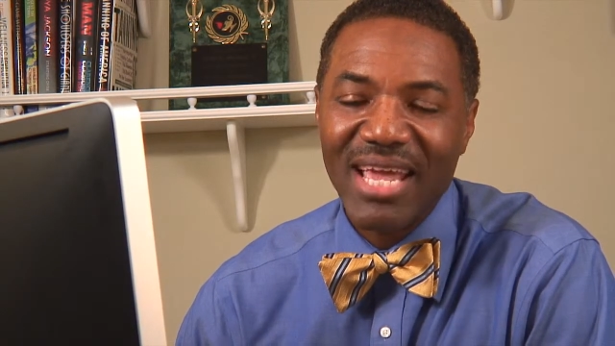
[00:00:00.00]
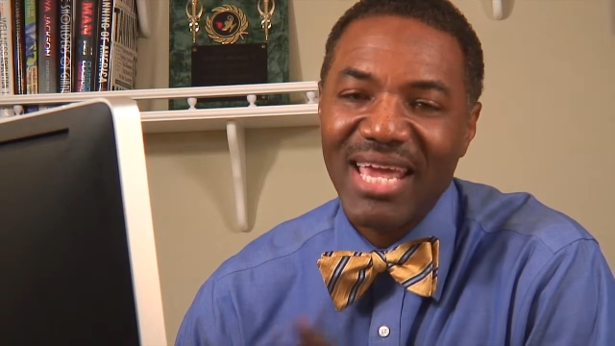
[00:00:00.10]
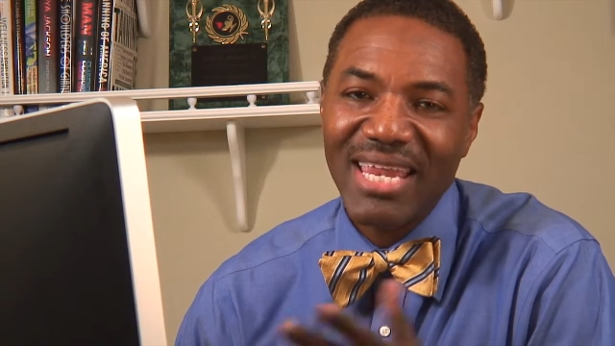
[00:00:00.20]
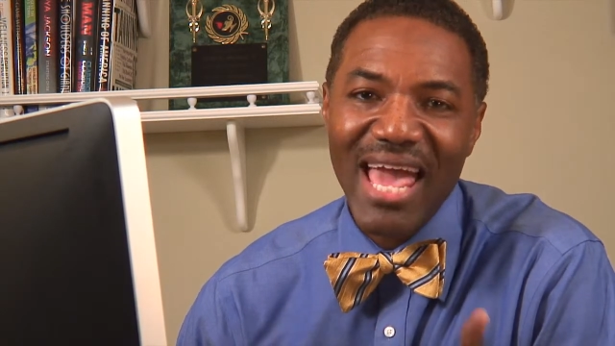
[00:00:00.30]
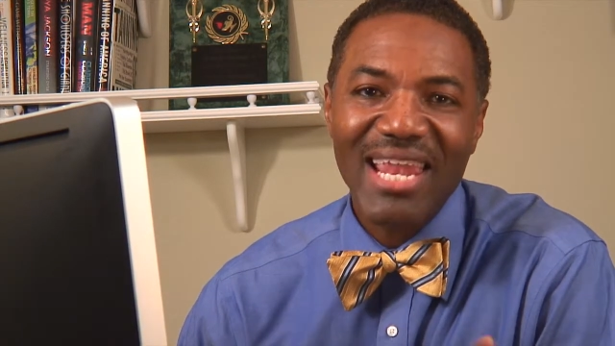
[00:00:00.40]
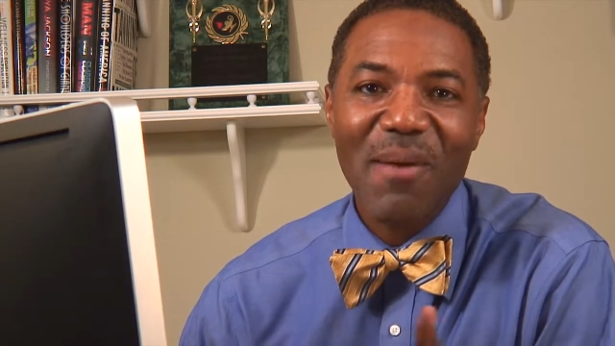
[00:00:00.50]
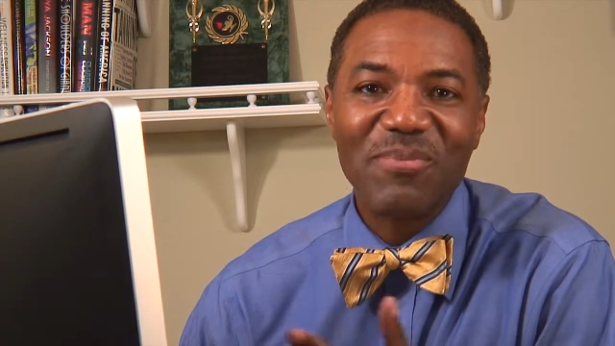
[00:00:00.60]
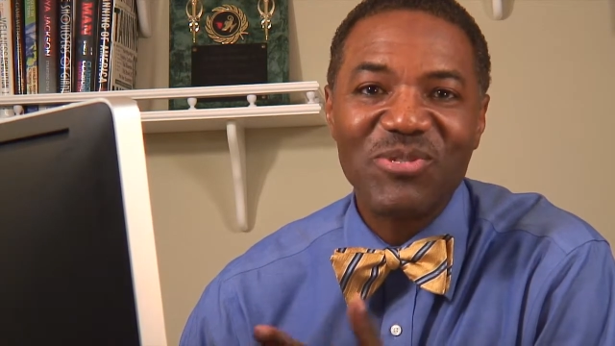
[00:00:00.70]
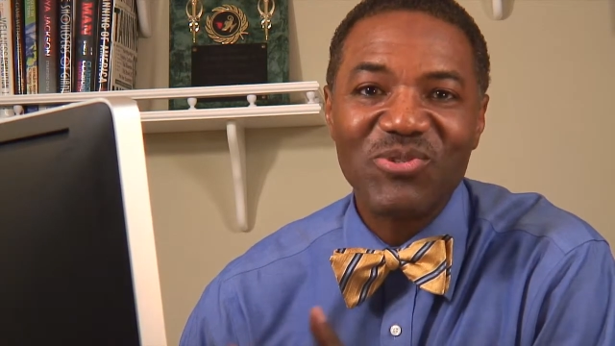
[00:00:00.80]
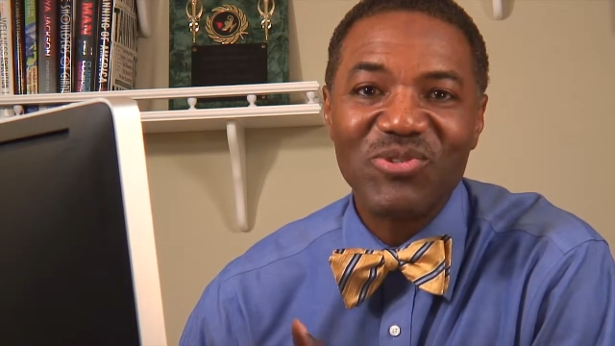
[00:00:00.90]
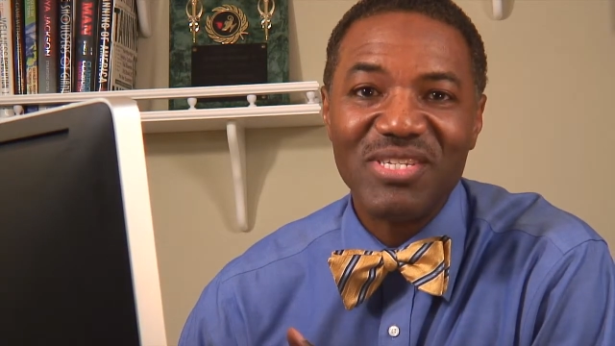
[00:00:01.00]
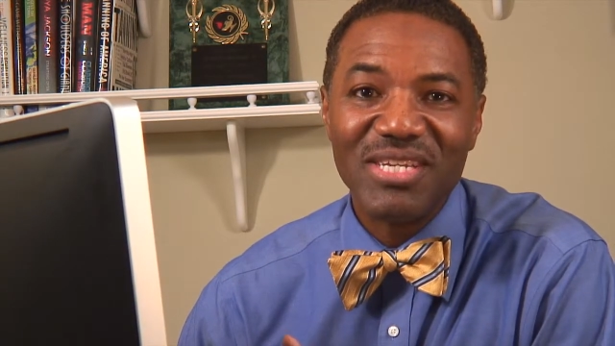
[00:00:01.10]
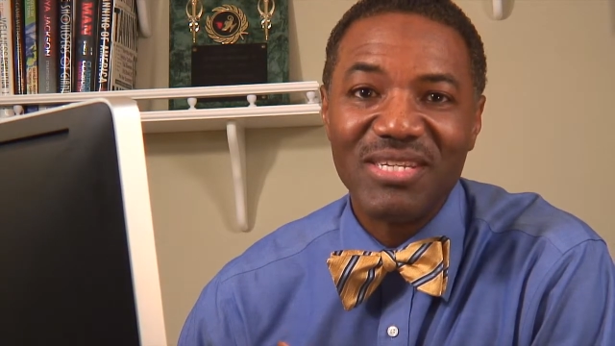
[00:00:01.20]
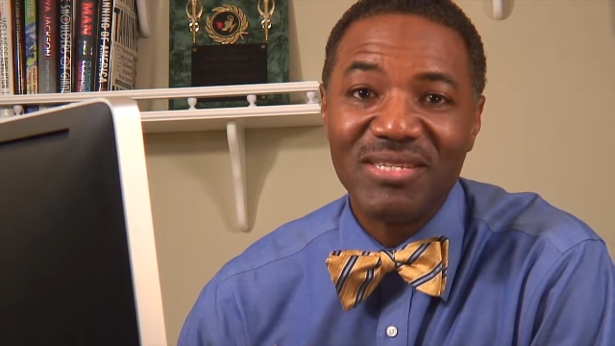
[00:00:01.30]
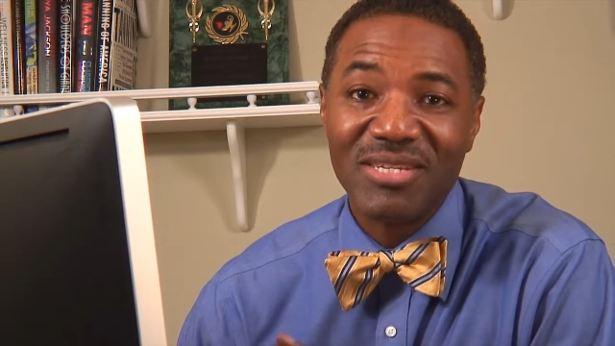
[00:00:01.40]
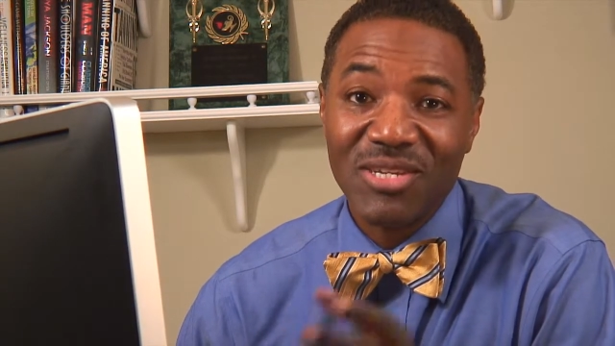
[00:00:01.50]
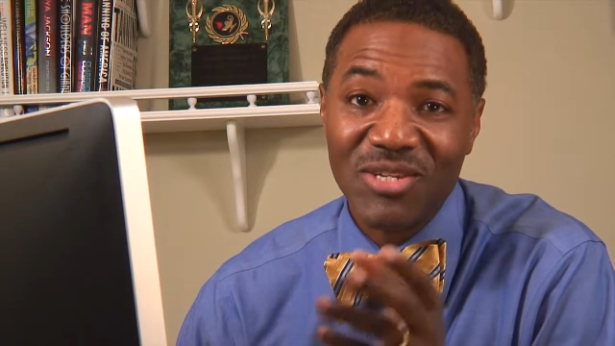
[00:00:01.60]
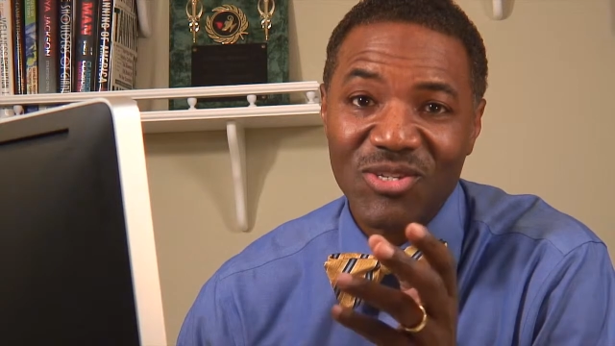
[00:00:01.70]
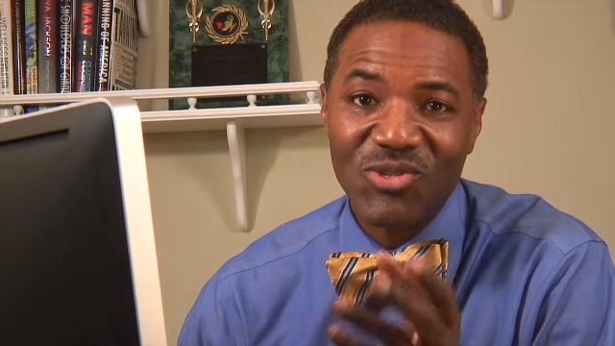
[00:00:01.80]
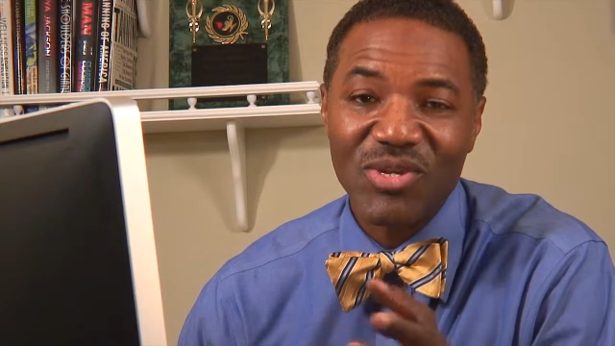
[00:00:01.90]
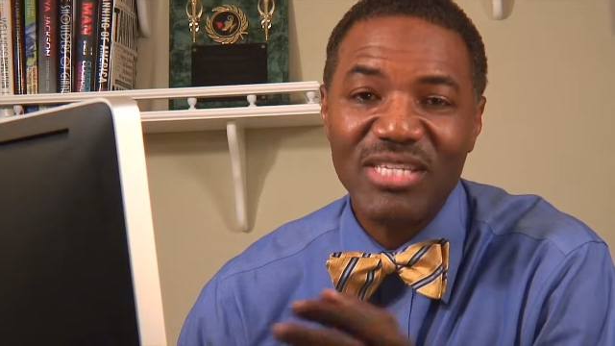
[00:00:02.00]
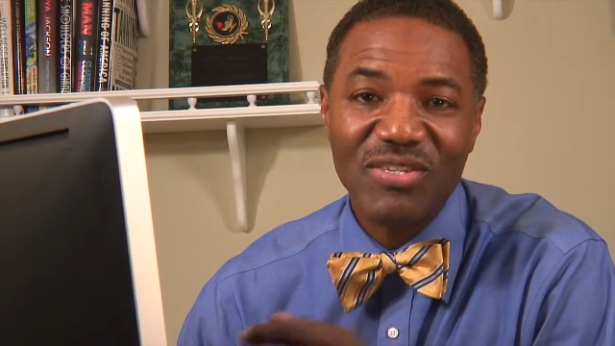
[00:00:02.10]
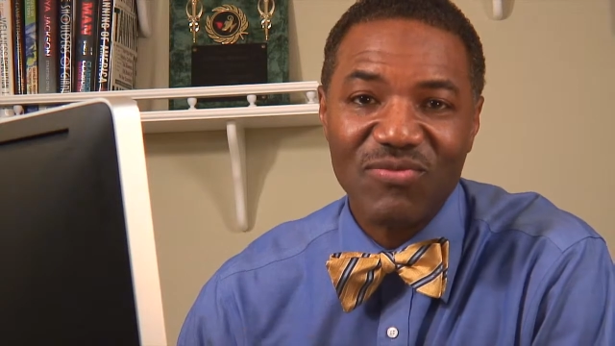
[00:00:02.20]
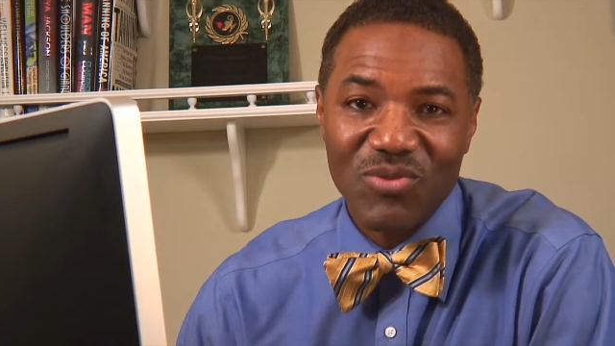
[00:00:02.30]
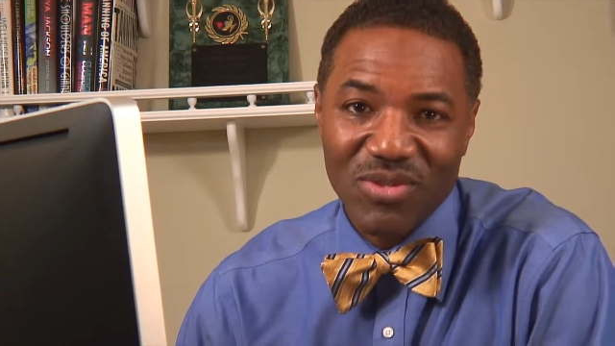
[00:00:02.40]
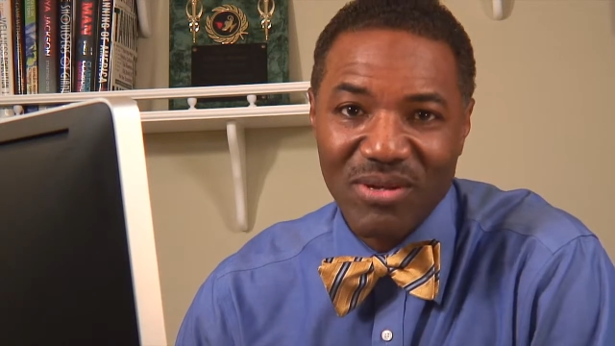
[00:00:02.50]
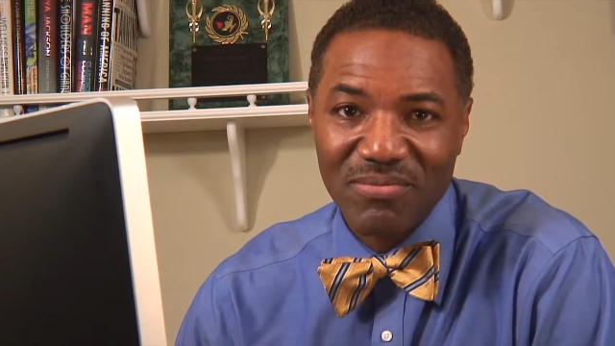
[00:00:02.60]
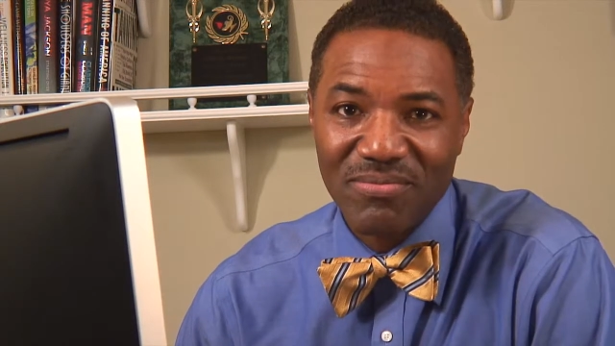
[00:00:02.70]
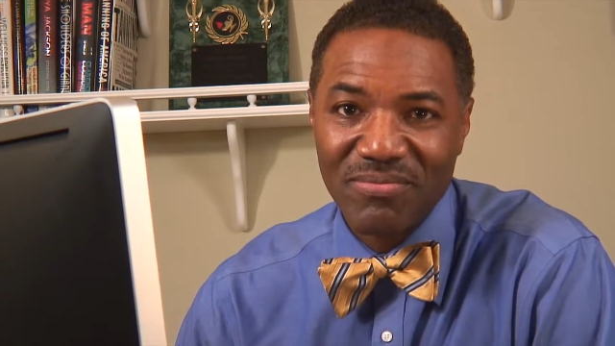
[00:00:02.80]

And I had an opportunity to interview them.